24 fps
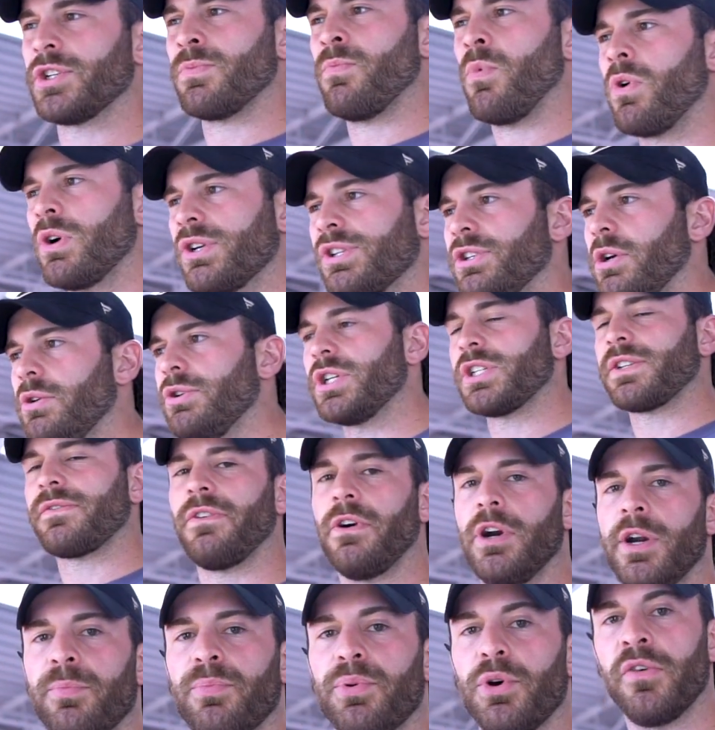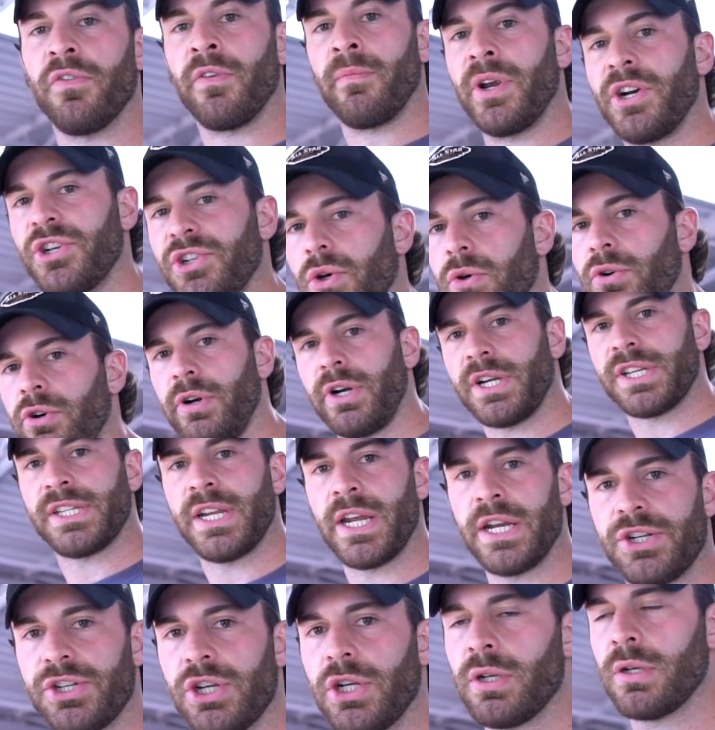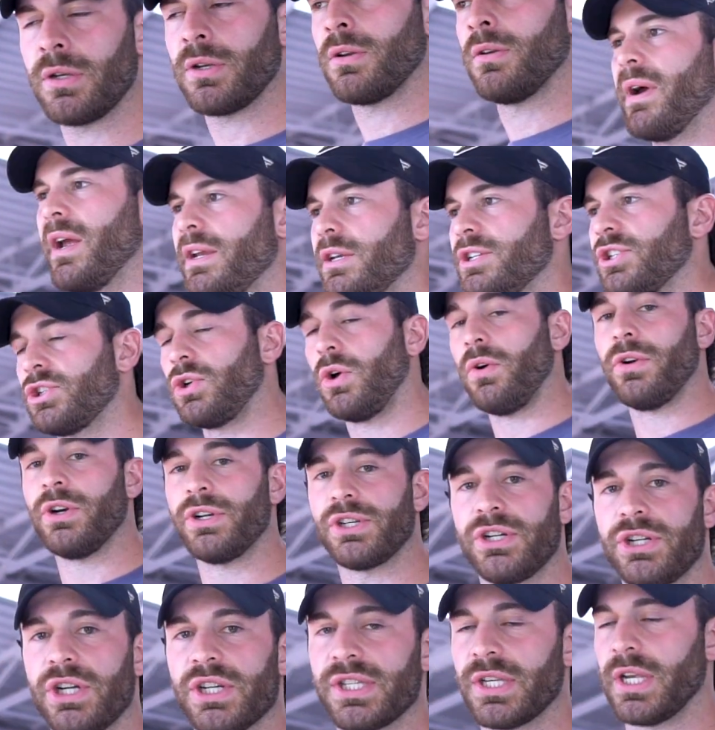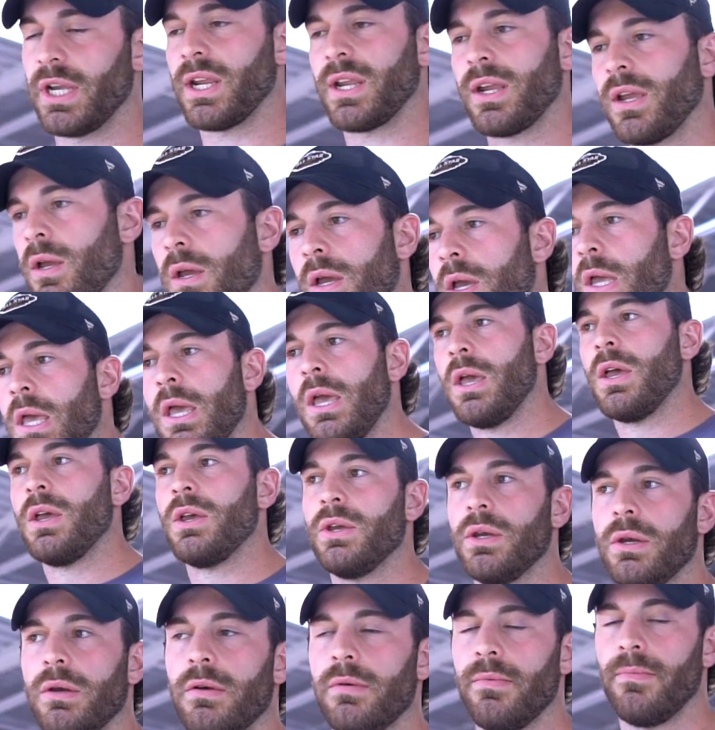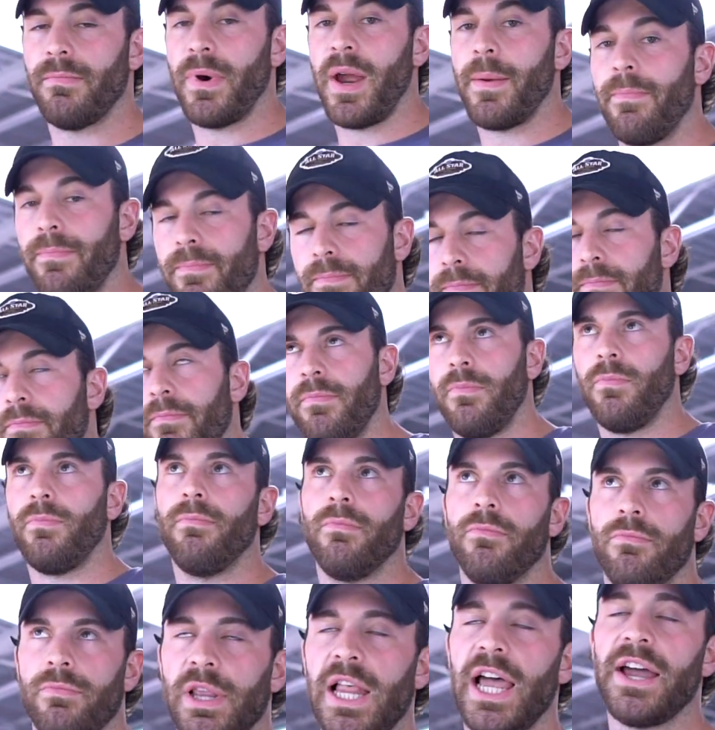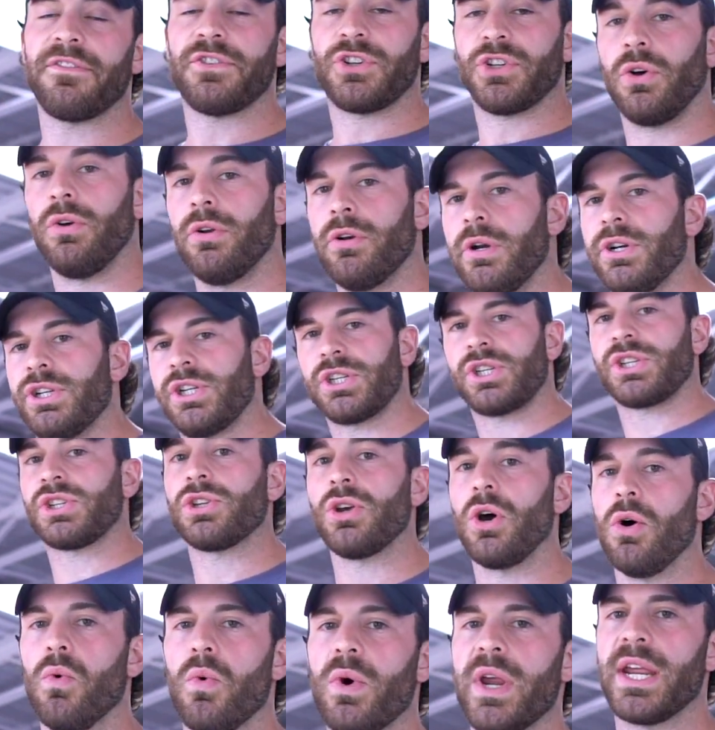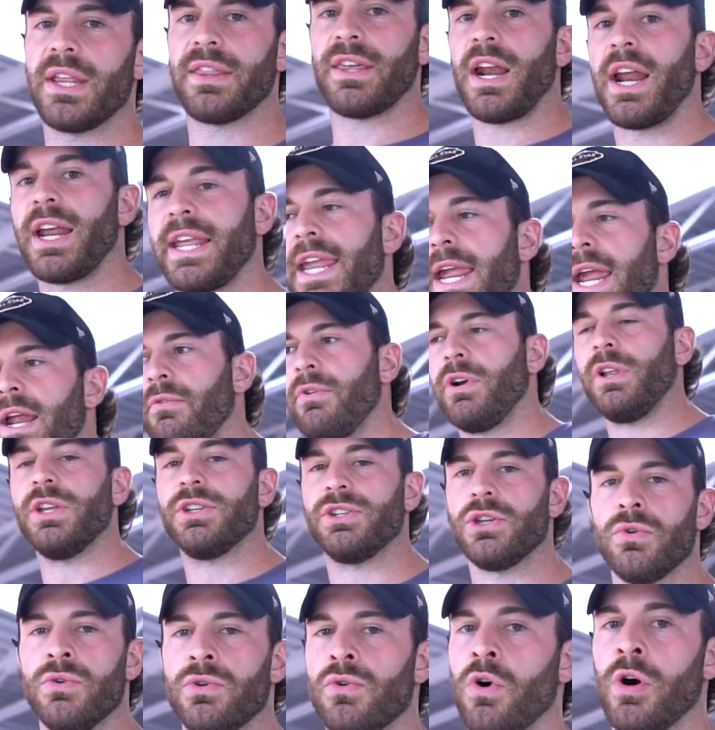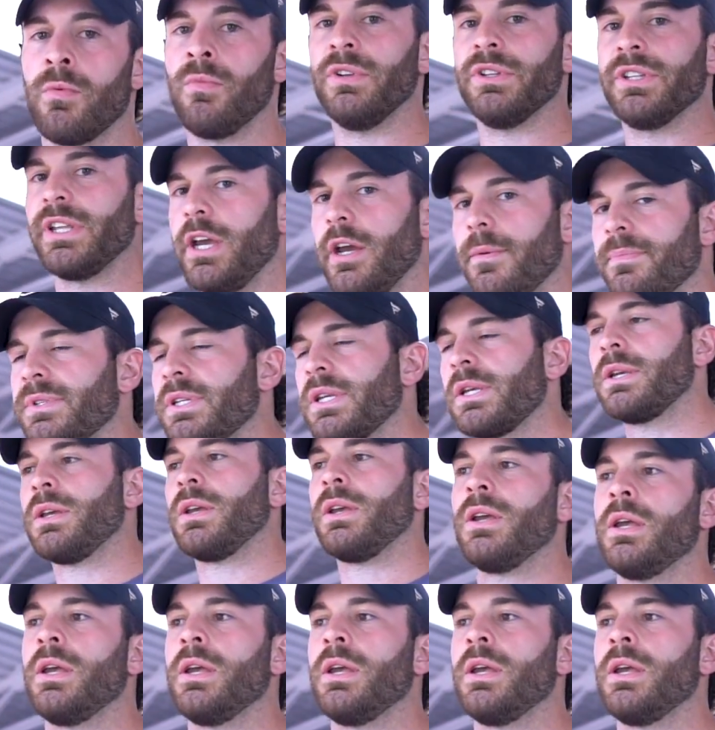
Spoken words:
is more so just for improving my shoulder extension. My shoulders are just like, my left shoulder is just so weak that I can't really do normal dips.